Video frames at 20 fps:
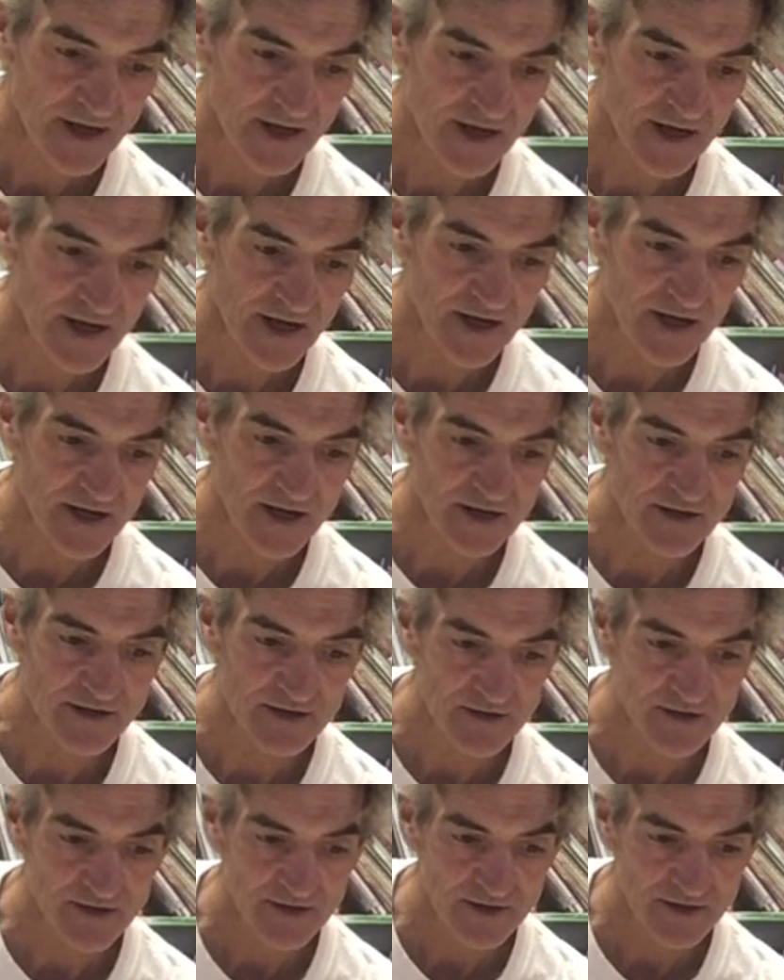
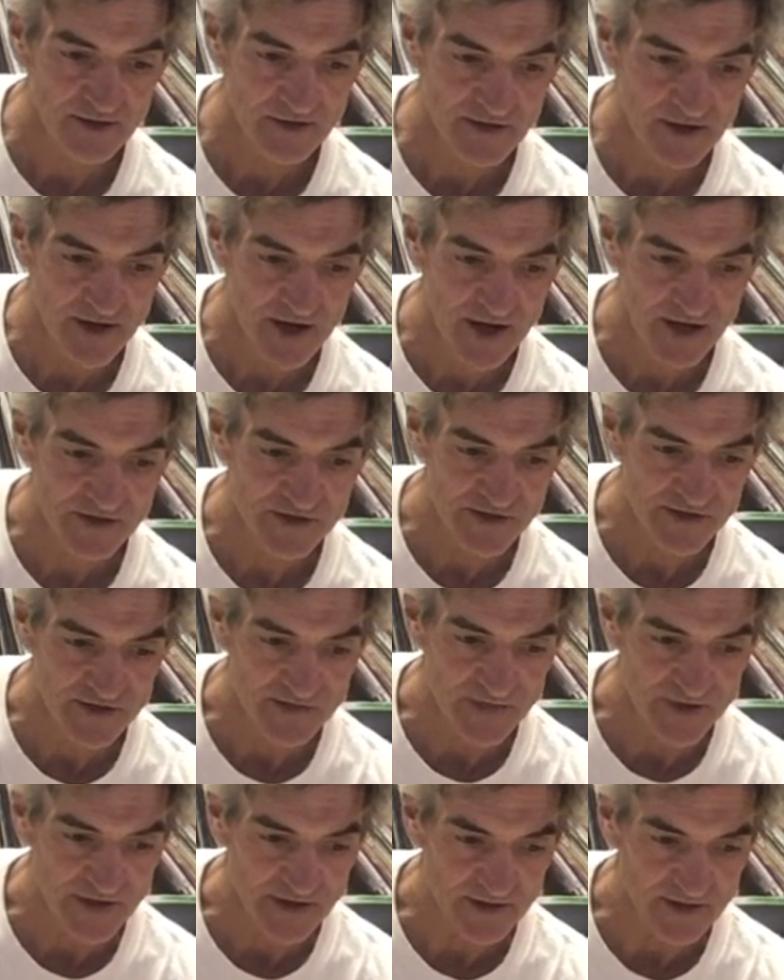And oxygen
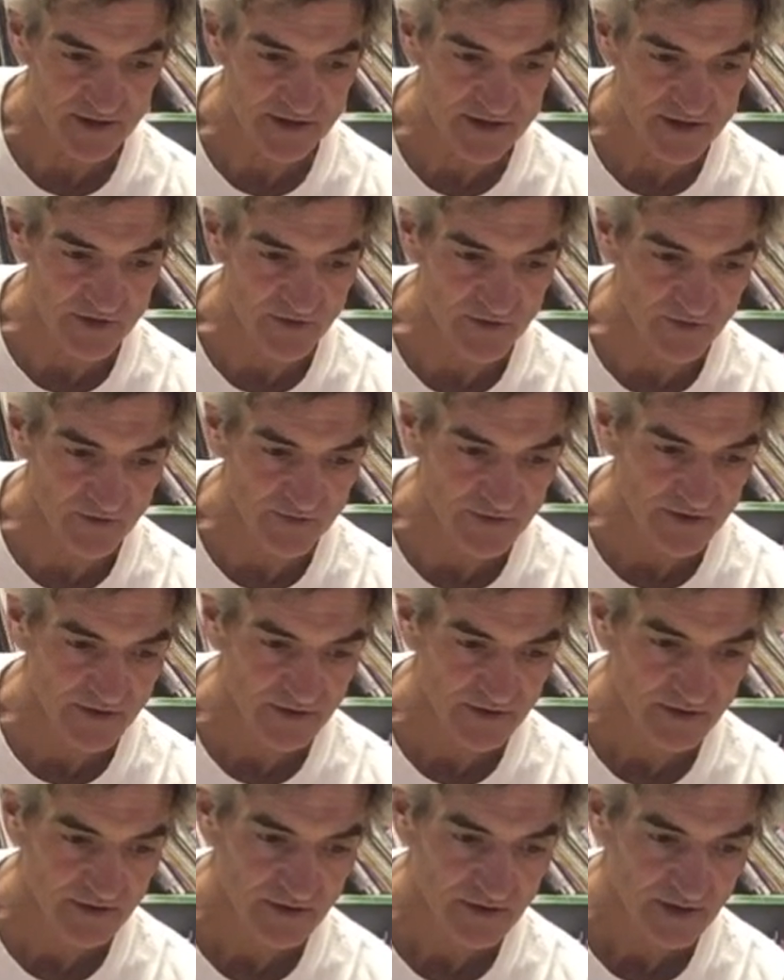is being consumed.
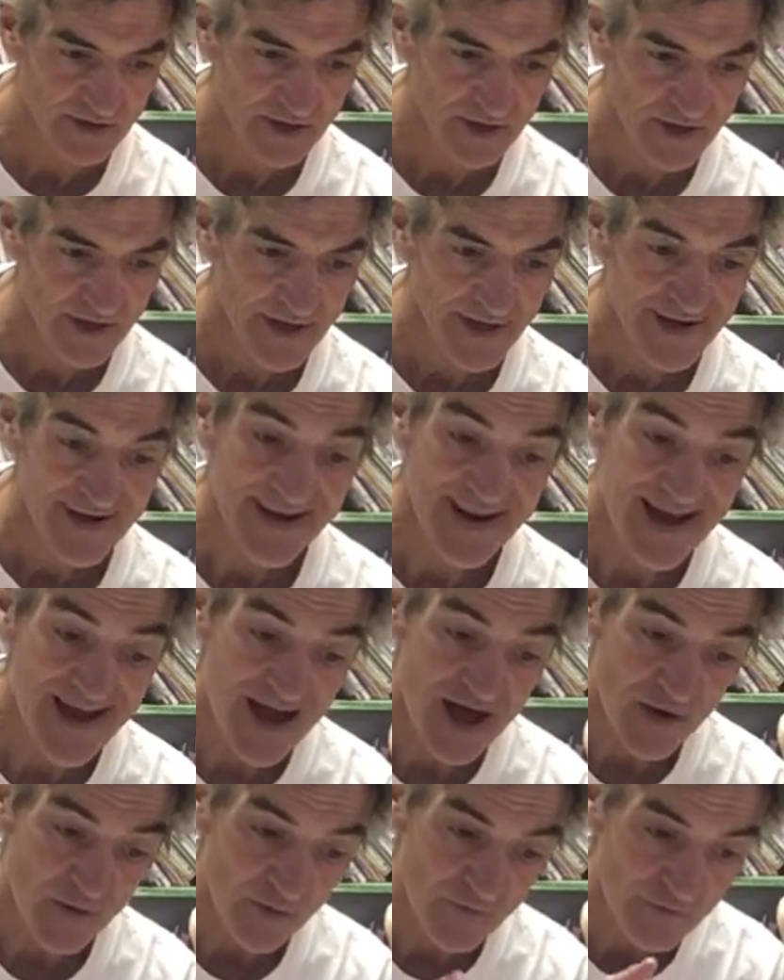
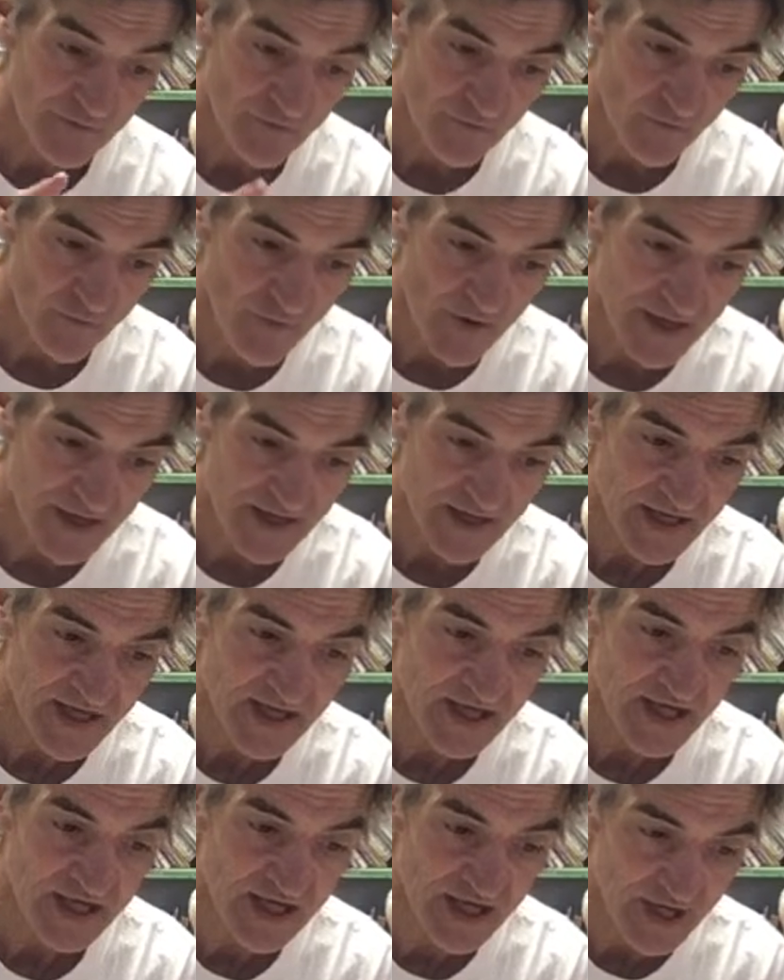Now, right
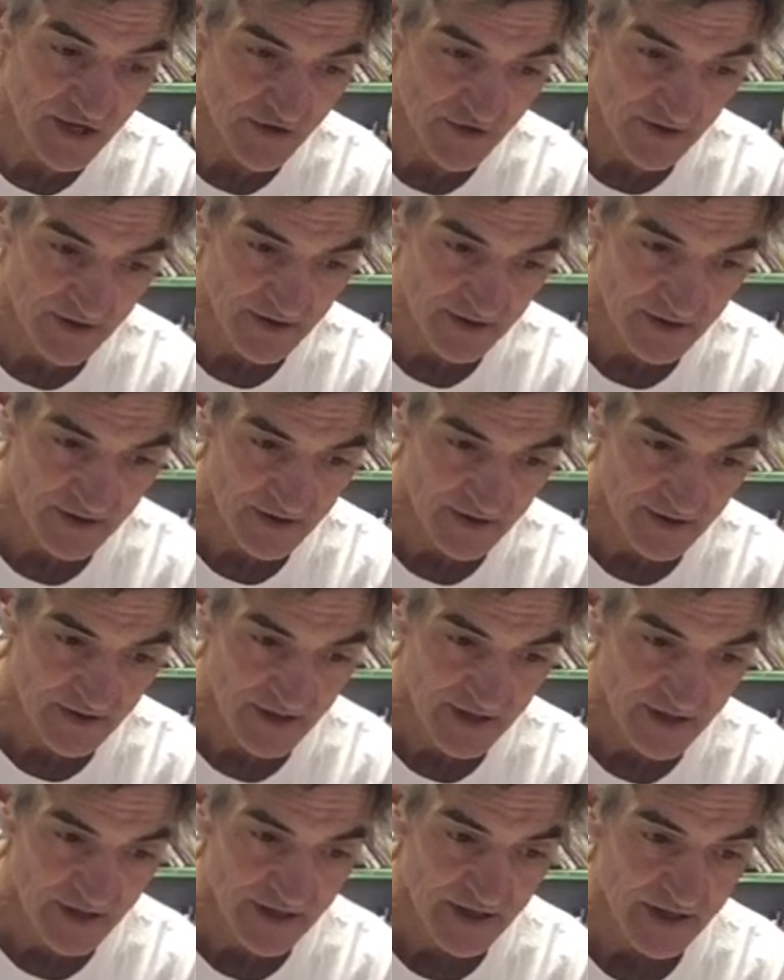here
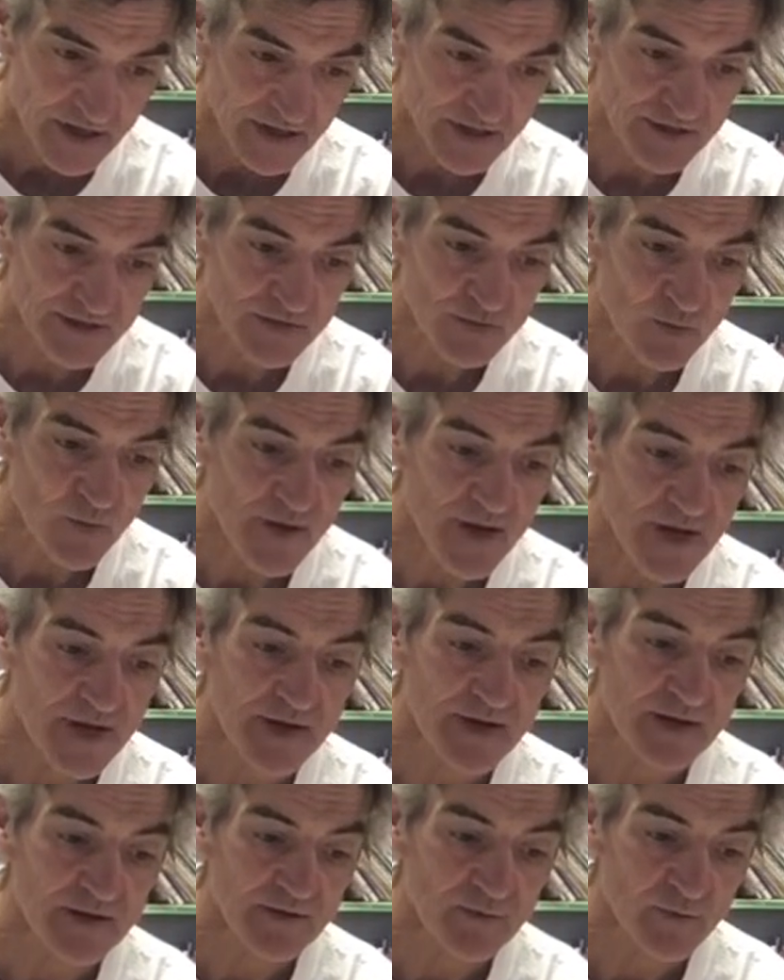is when